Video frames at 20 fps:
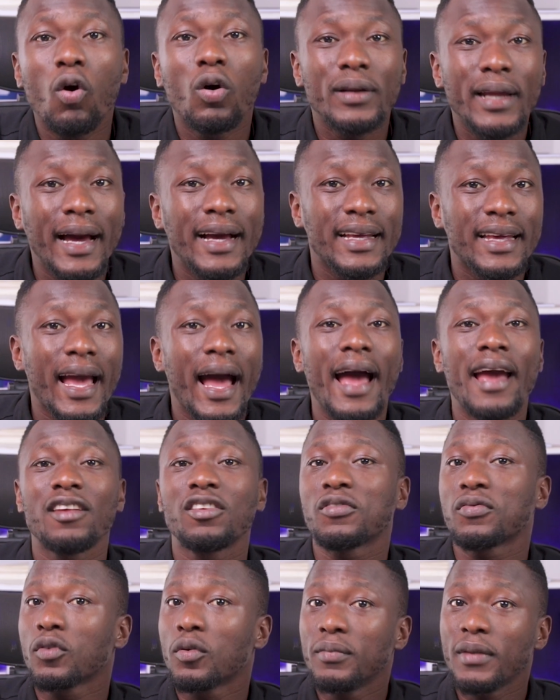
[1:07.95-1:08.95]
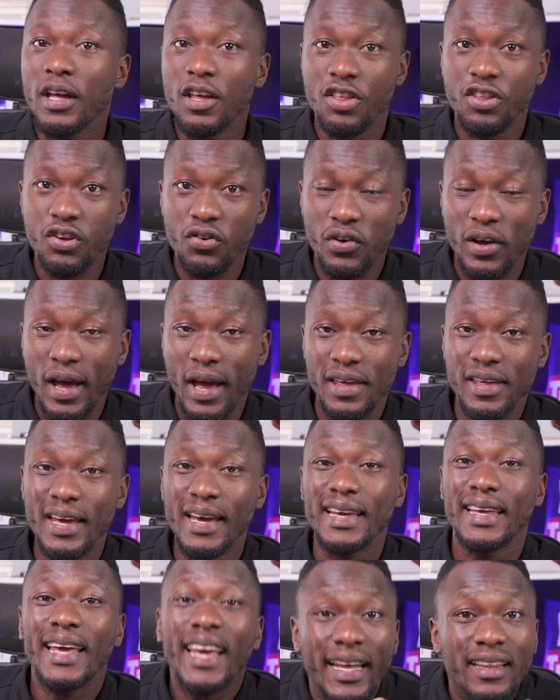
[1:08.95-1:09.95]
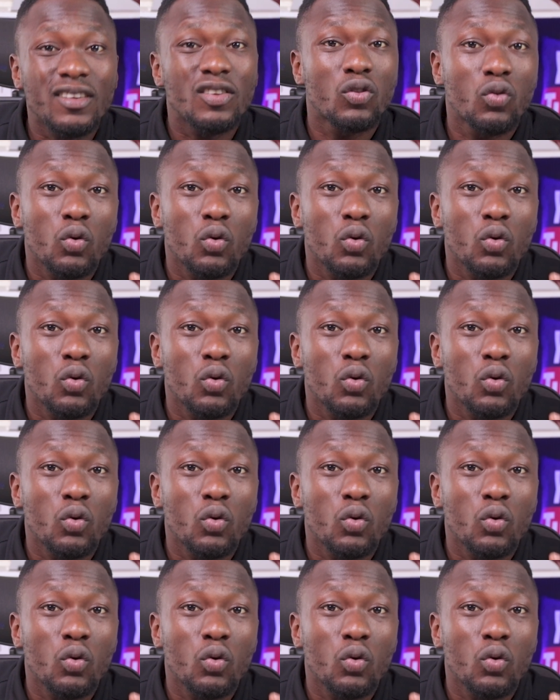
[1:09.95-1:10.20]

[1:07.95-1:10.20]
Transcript: other guys from Nigeria here get